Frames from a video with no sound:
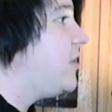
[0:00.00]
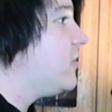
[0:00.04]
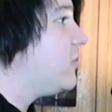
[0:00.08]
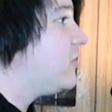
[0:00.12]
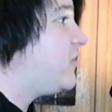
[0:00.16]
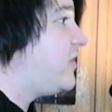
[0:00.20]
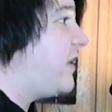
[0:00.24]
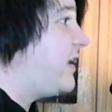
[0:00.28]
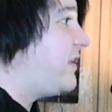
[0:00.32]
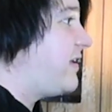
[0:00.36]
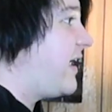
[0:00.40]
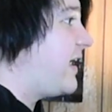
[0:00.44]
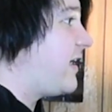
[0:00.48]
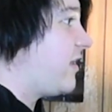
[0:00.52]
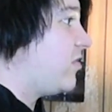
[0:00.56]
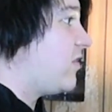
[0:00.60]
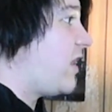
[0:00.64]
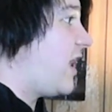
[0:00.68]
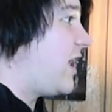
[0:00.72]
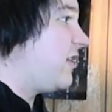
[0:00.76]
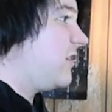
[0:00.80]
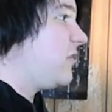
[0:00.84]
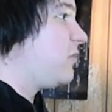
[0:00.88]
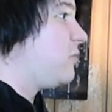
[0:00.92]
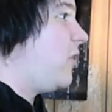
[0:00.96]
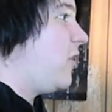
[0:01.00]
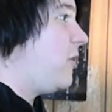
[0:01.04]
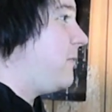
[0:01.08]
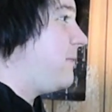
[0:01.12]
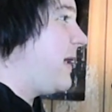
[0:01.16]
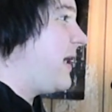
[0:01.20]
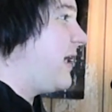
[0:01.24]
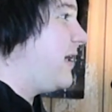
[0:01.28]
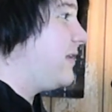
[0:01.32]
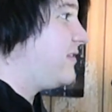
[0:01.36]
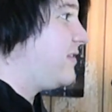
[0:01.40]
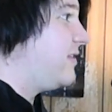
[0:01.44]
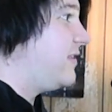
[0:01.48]
years they take a lot of small
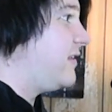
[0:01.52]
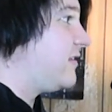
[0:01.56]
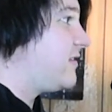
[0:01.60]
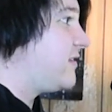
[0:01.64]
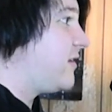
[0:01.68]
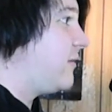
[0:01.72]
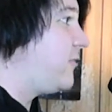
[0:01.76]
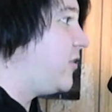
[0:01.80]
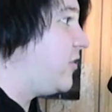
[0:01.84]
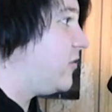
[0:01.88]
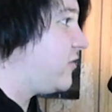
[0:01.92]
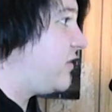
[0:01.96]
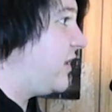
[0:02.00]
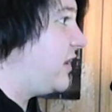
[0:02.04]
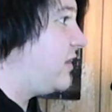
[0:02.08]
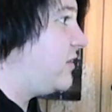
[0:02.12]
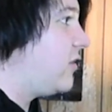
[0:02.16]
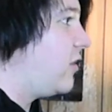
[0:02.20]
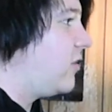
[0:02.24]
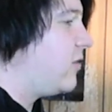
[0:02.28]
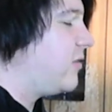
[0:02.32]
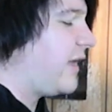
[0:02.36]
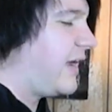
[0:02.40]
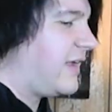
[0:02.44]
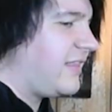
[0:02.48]
bands and then some years they don't.